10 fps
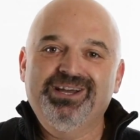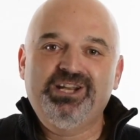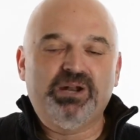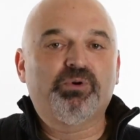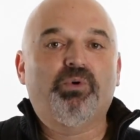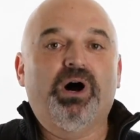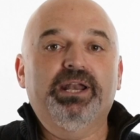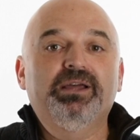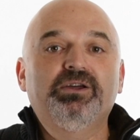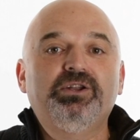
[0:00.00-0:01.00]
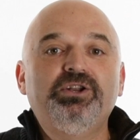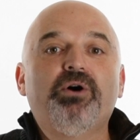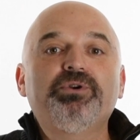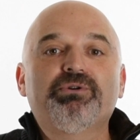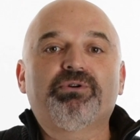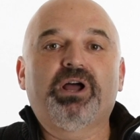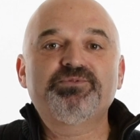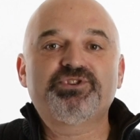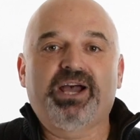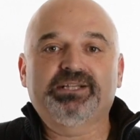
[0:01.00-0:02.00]
Number 1, know your
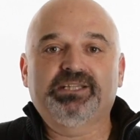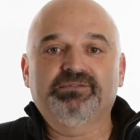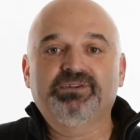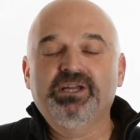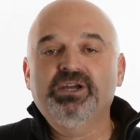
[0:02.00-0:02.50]
objective.